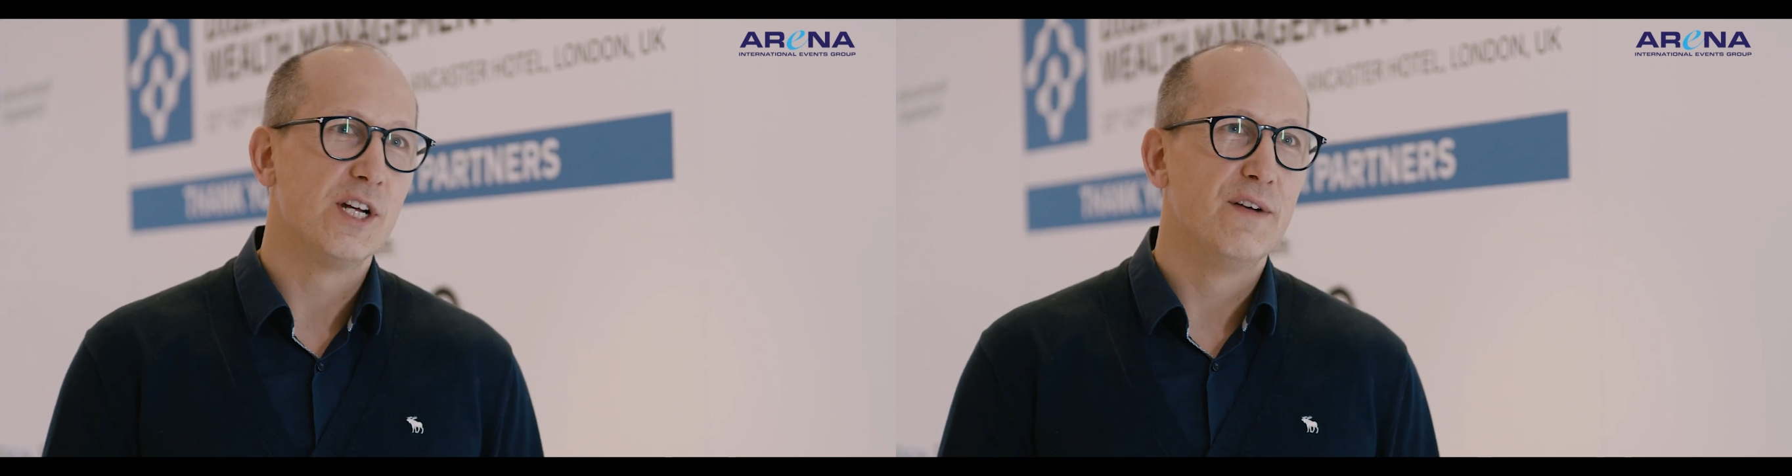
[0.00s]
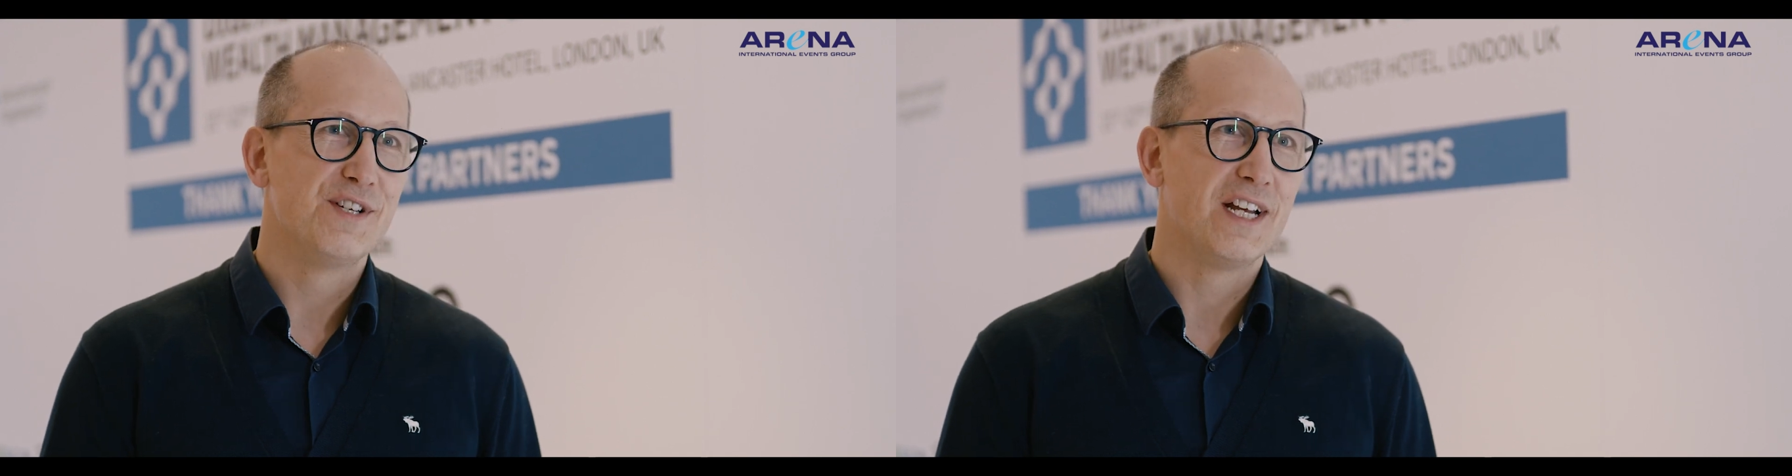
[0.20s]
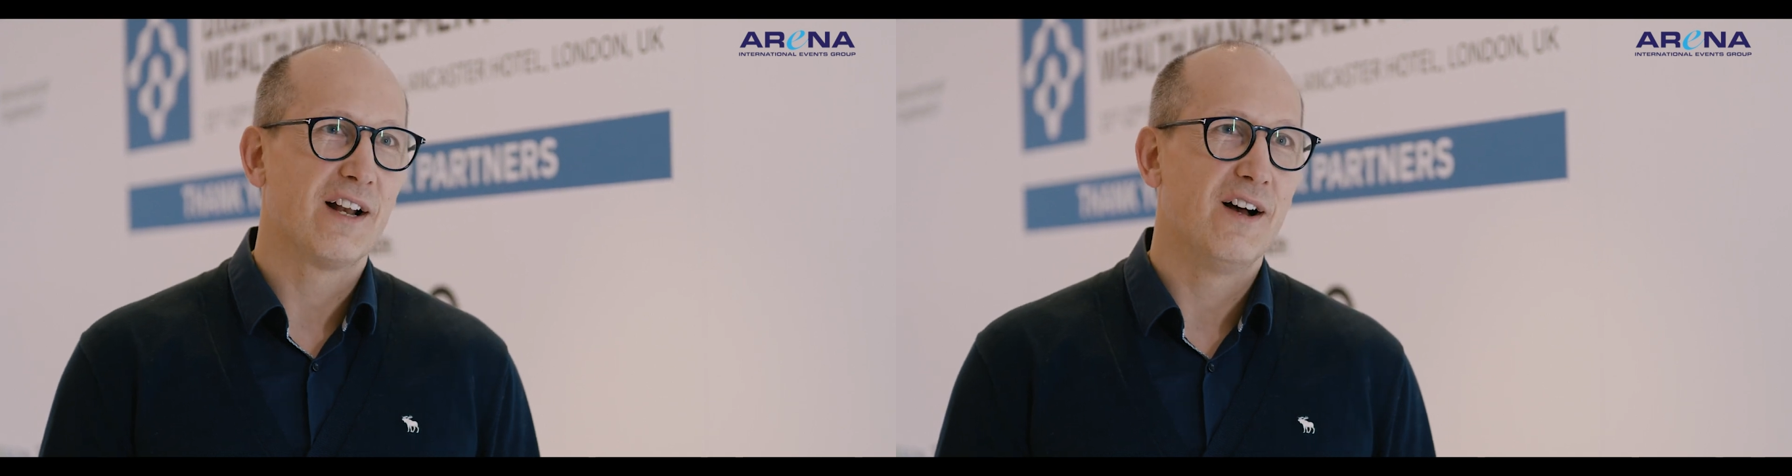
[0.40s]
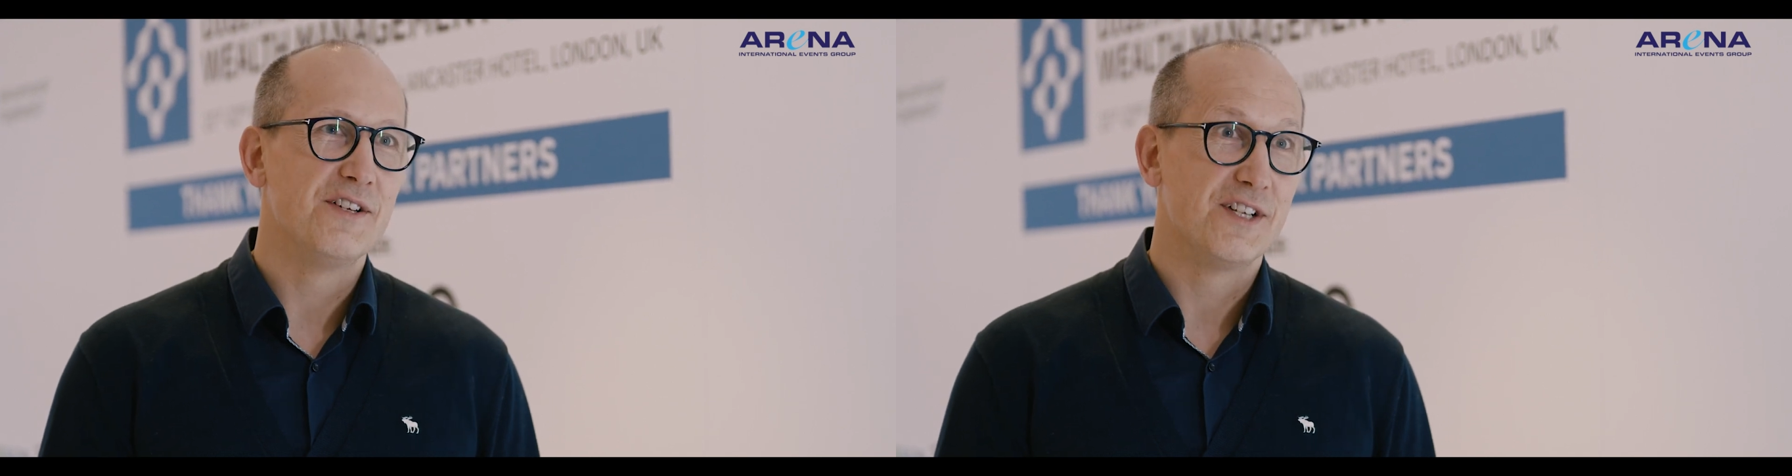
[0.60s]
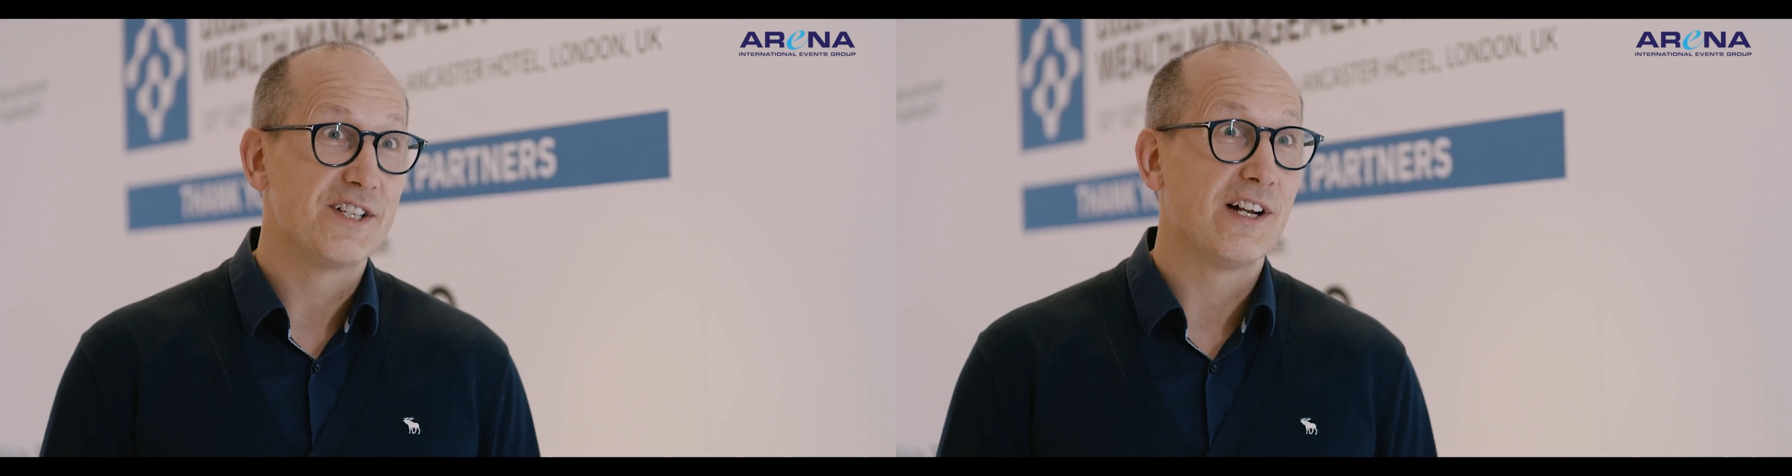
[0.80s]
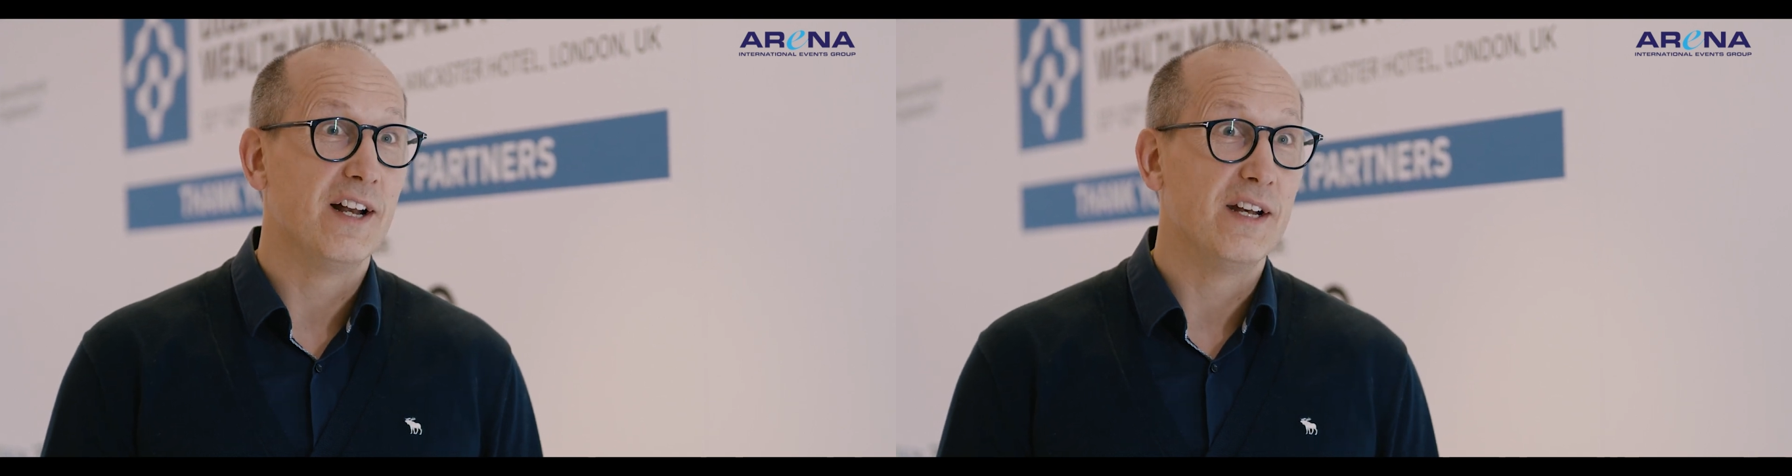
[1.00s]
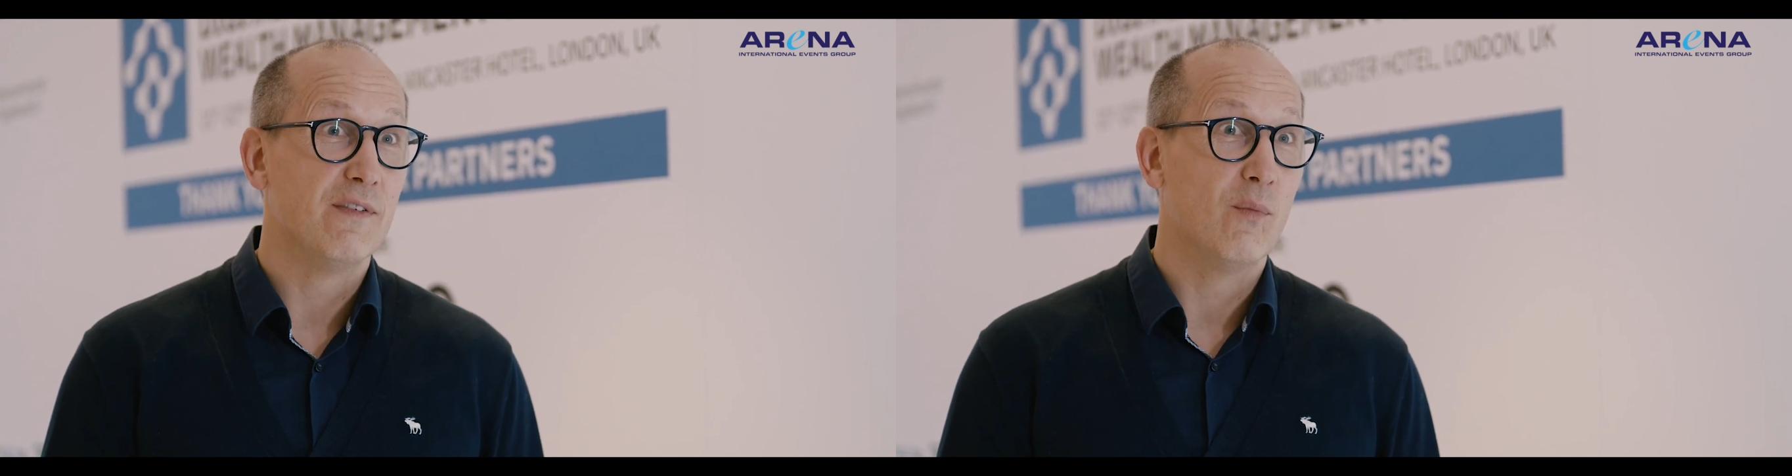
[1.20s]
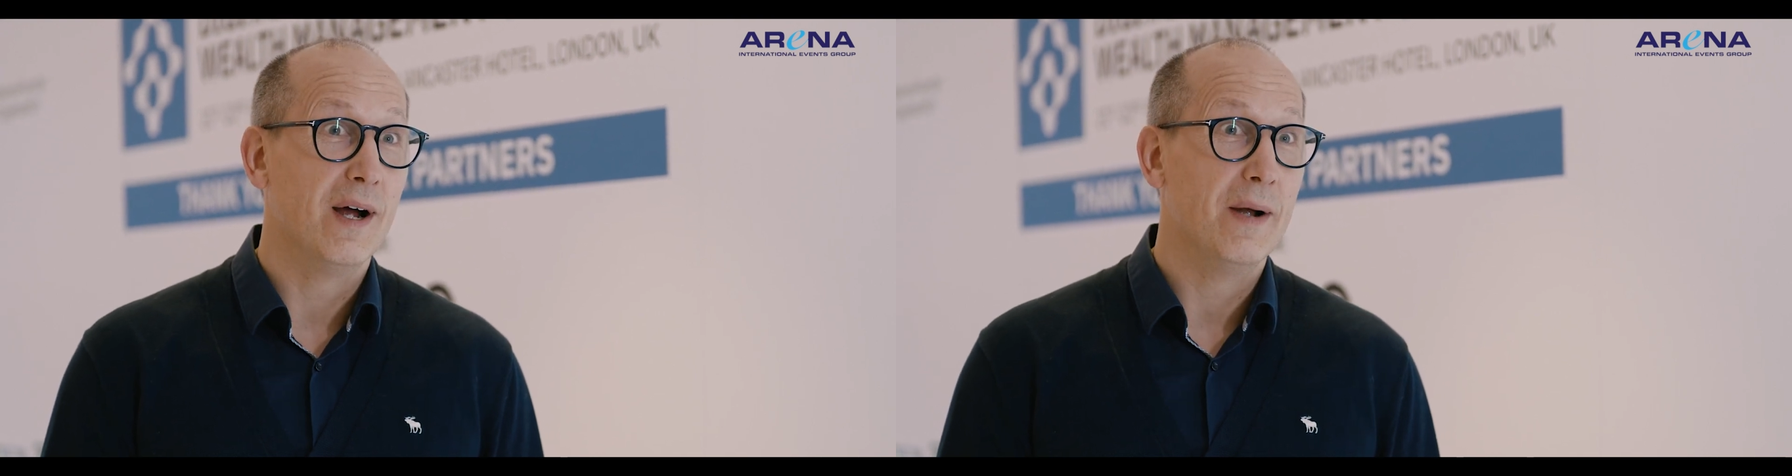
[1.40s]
servicing clients in a slightly different